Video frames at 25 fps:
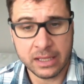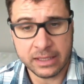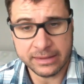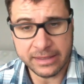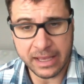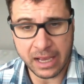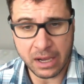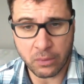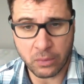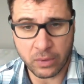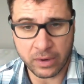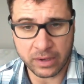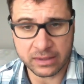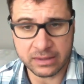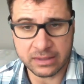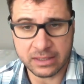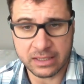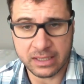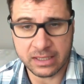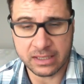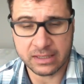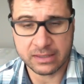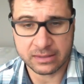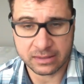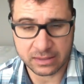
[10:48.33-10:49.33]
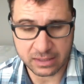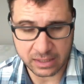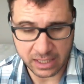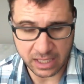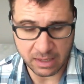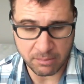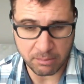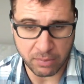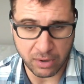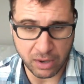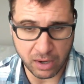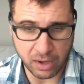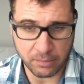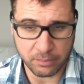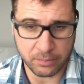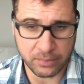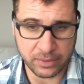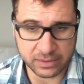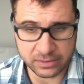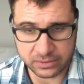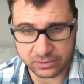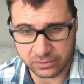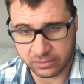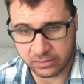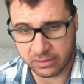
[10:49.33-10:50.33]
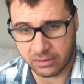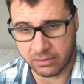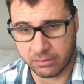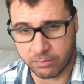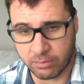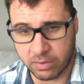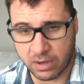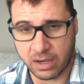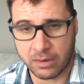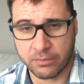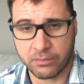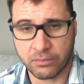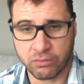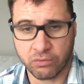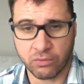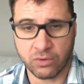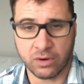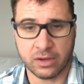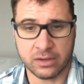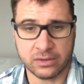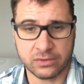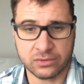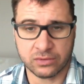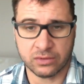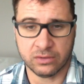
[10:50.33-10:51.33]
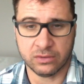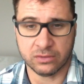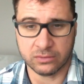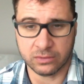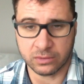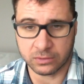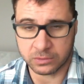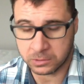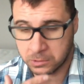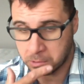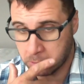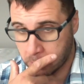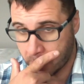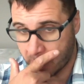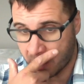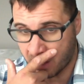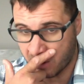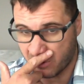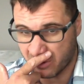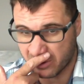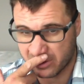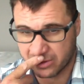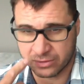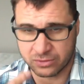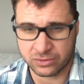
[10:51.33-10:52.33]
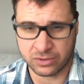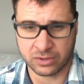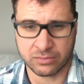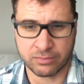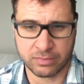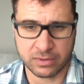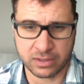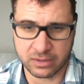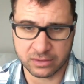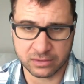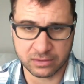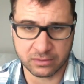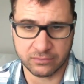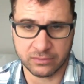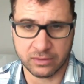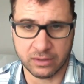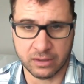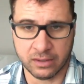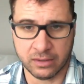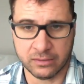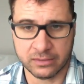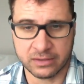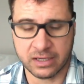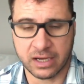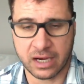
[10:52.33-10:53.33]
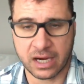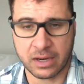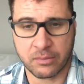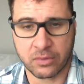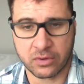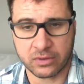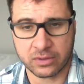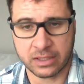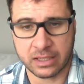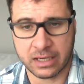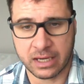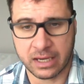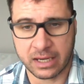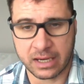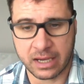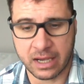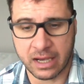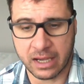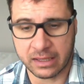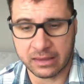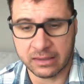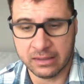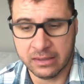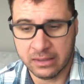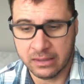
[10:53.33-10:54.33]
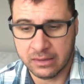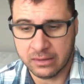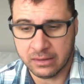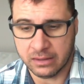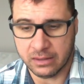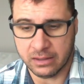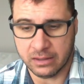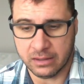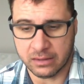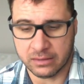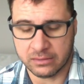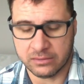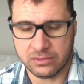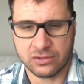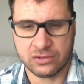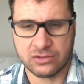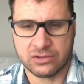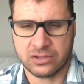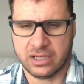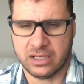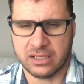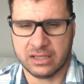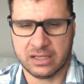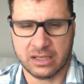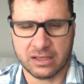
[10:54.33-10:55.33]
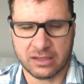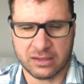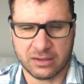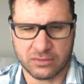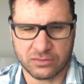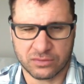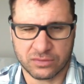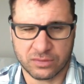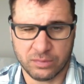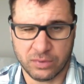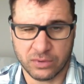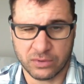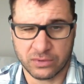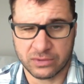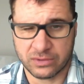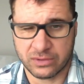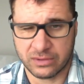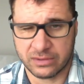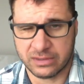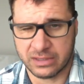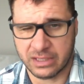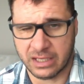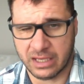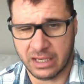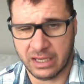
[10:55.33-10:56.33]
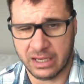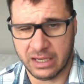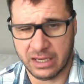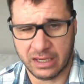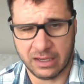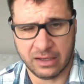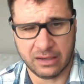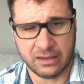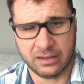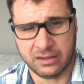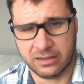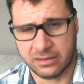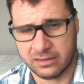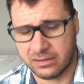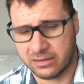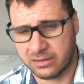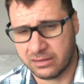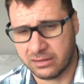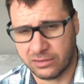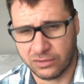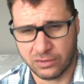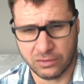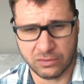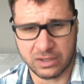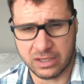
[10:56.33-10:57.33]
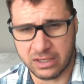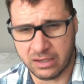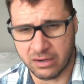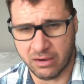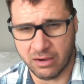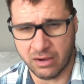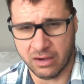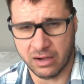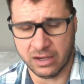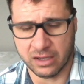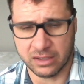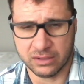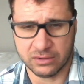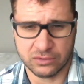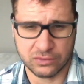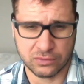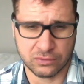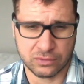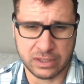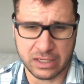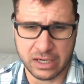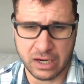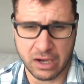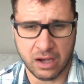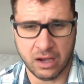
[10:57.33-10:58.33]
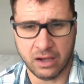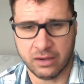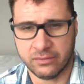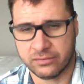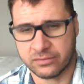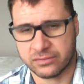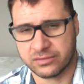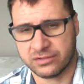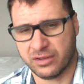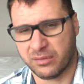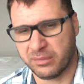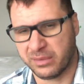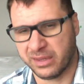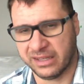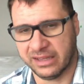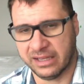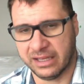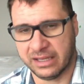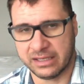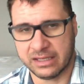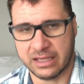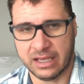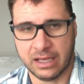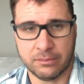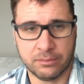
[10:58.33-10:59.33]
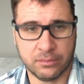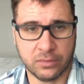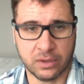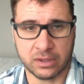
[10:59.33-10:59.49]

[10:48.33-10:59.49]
That one needs a pump, and so the pump runs on the two hours. It's just because of the timer that I got. Uh, usually, I think they're supposed to say it's 30 on, 30 off, or something like that.